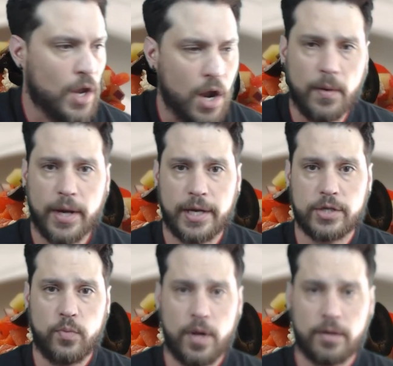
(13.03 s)
All right, guys,
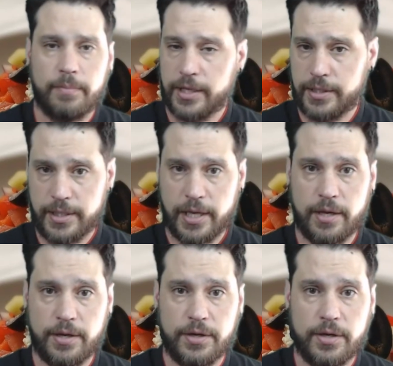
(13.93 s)
welcome back to yet
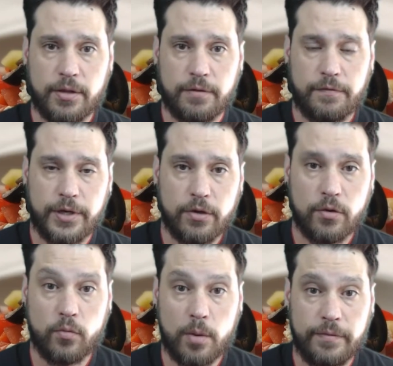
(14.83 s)
another video. And
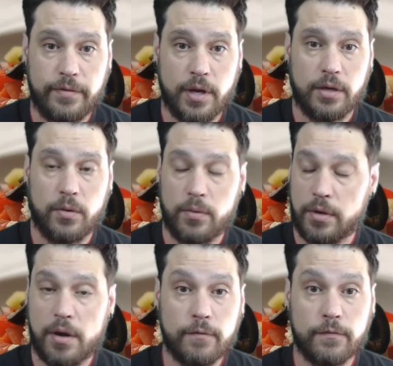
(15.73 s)
what we've got going
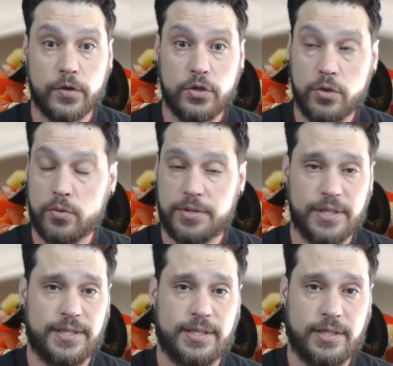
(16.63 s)
on for you
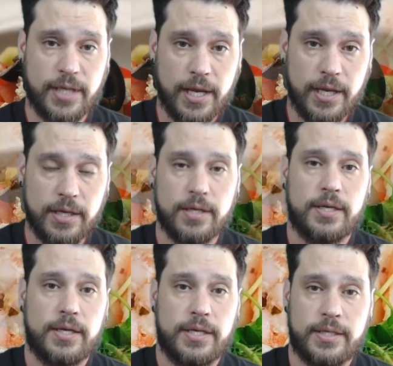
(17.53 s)
today
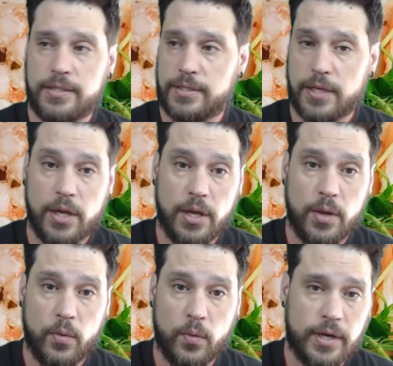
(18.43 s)
is
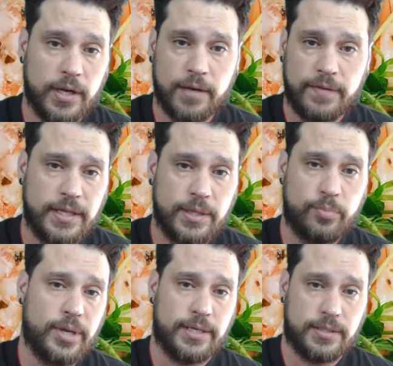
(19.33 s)
one of the
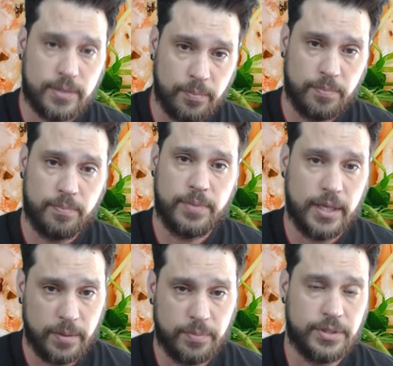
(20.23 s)
best
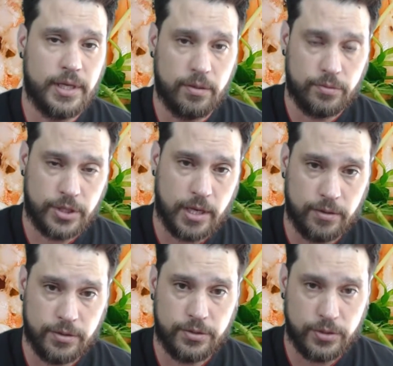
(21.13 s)
baby potato chowders.